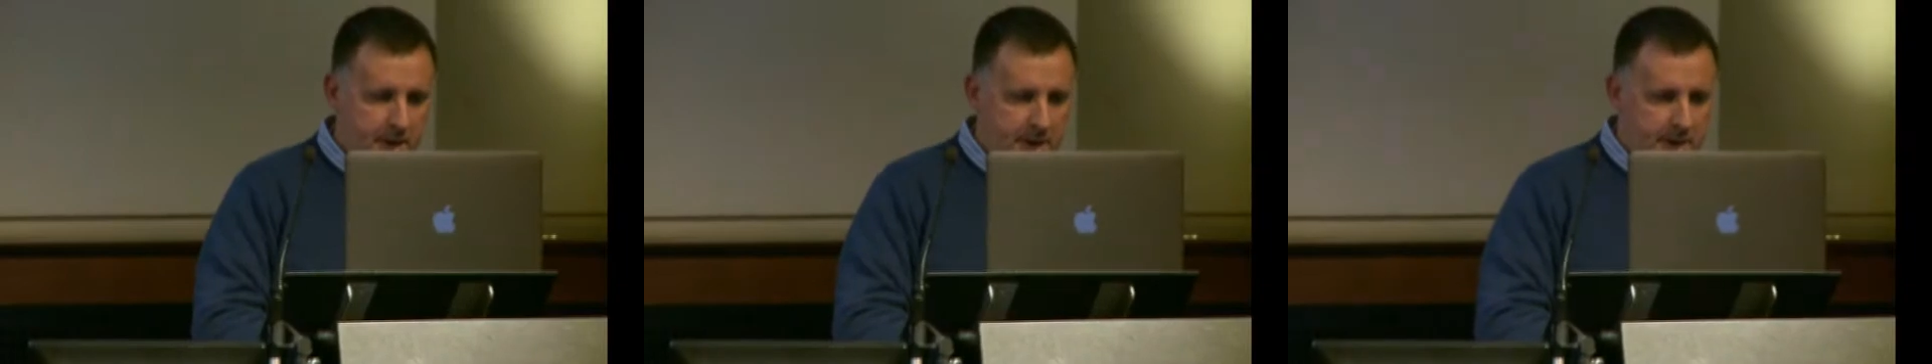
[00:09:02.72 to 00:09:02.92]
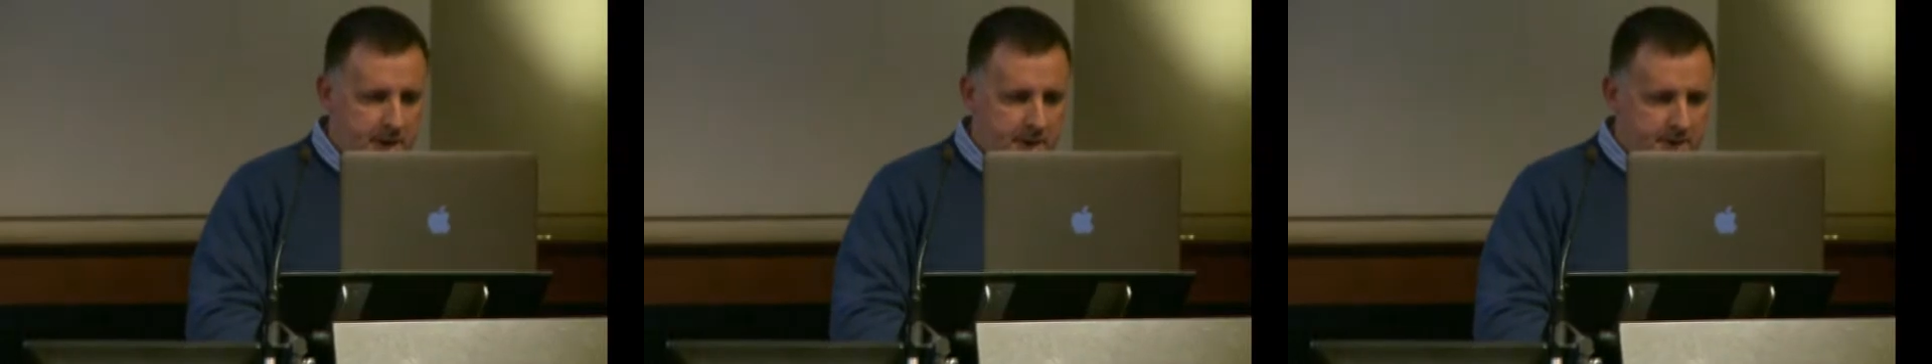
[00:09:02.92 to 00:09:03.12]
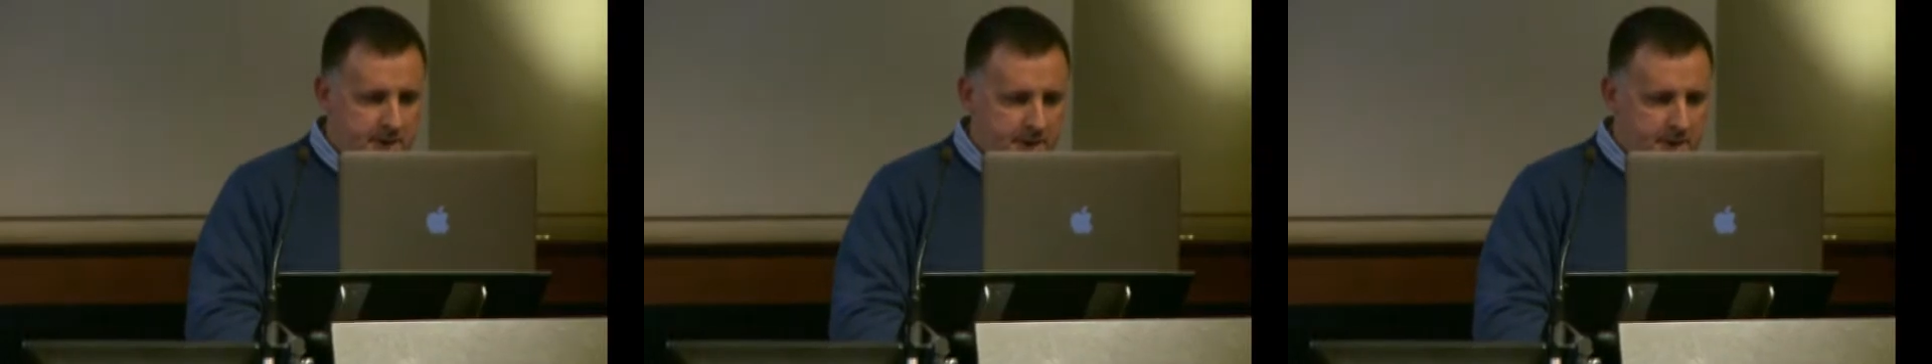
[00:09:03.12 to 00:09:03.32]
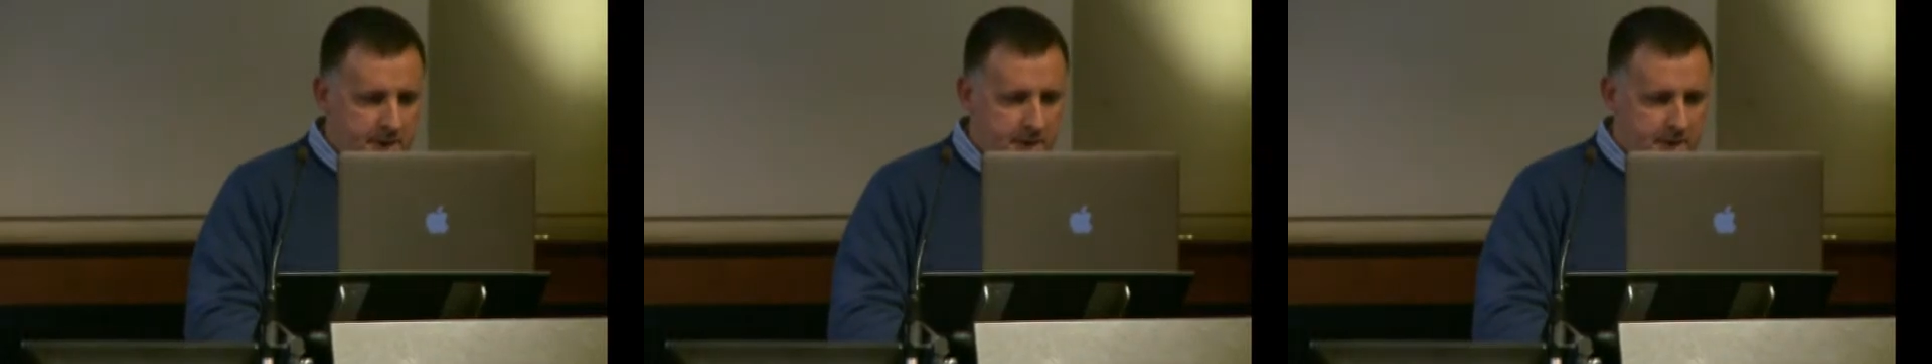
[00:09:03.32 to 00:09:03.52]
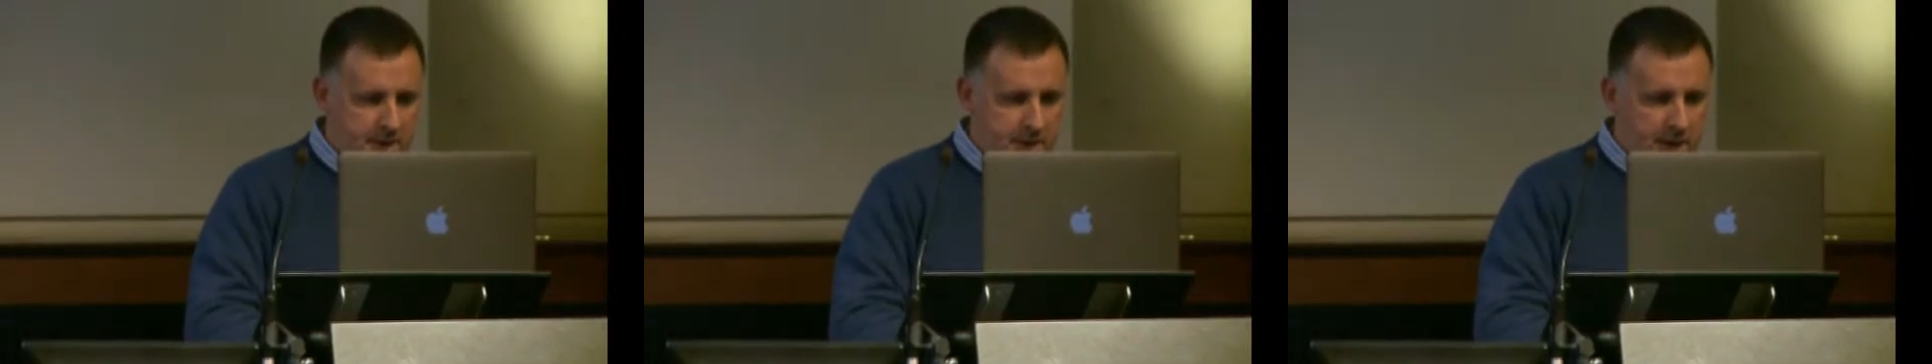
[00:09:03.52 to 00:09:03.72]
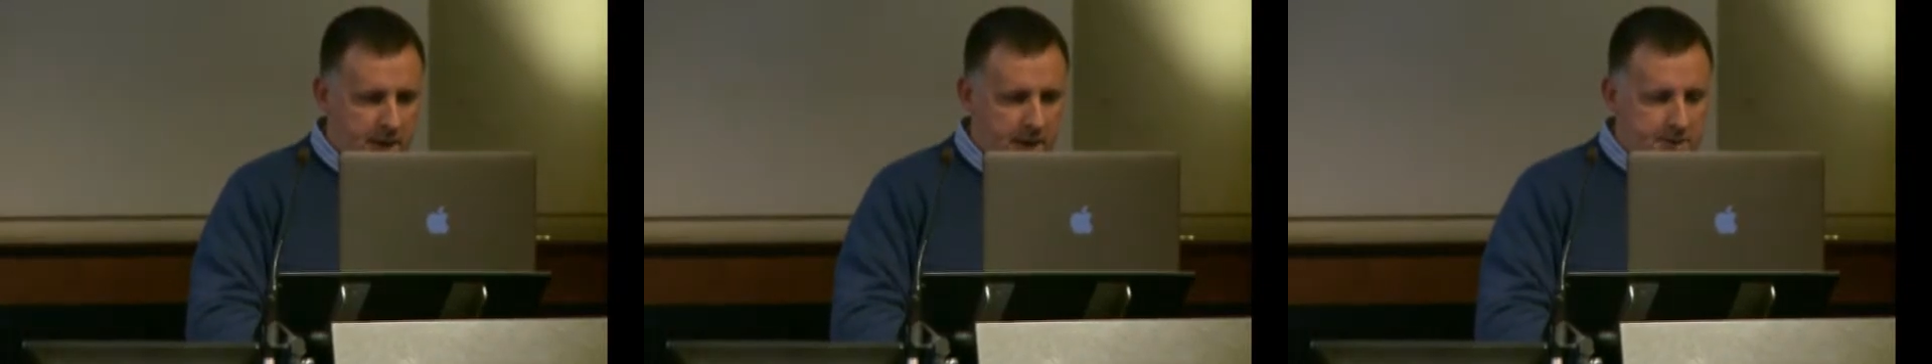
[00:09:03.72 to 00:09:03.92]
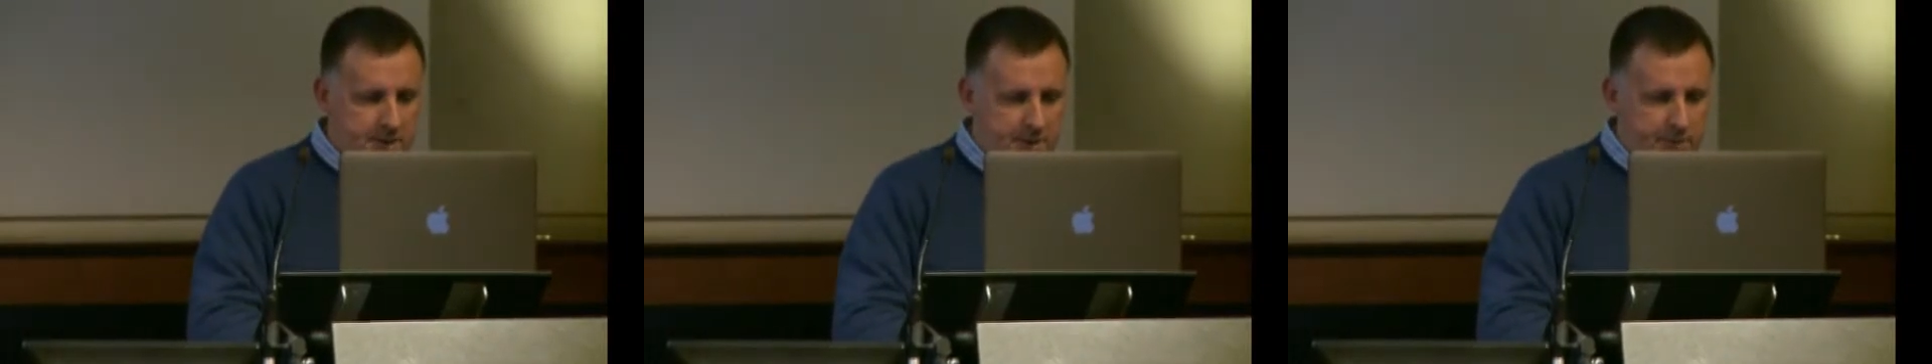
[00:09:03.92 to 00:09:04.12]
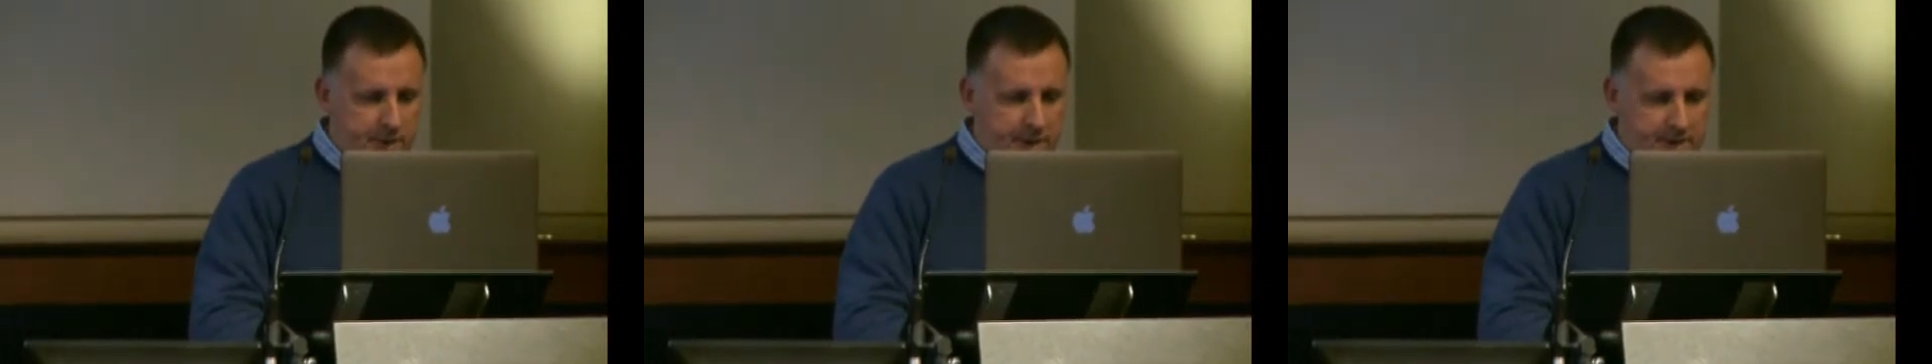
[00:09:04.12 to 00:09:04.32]
I'm just going to change
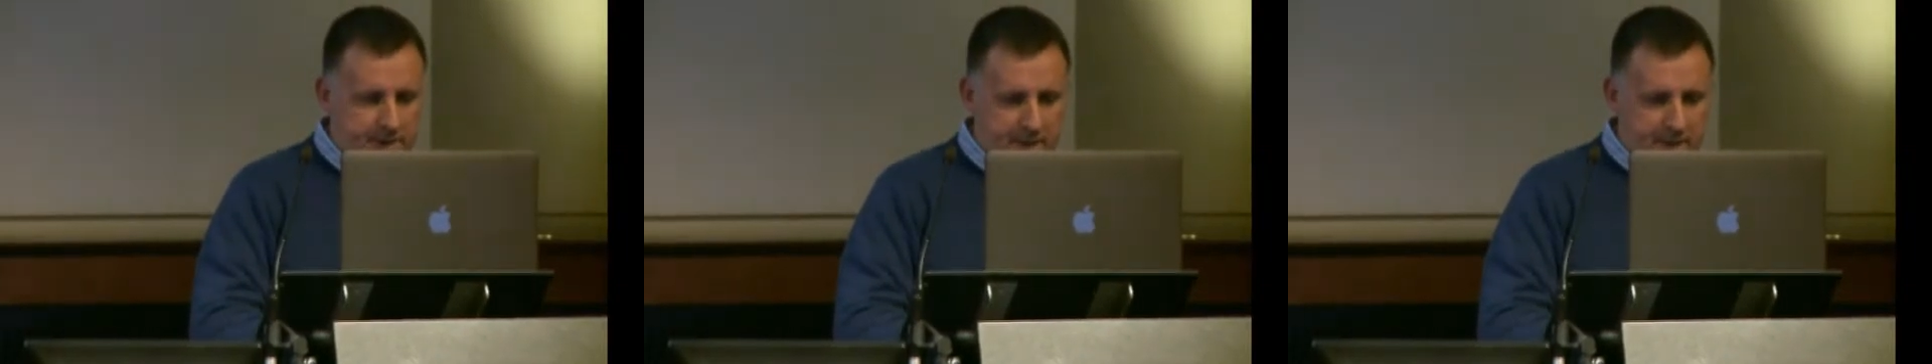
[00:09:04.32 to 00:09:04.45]
the way this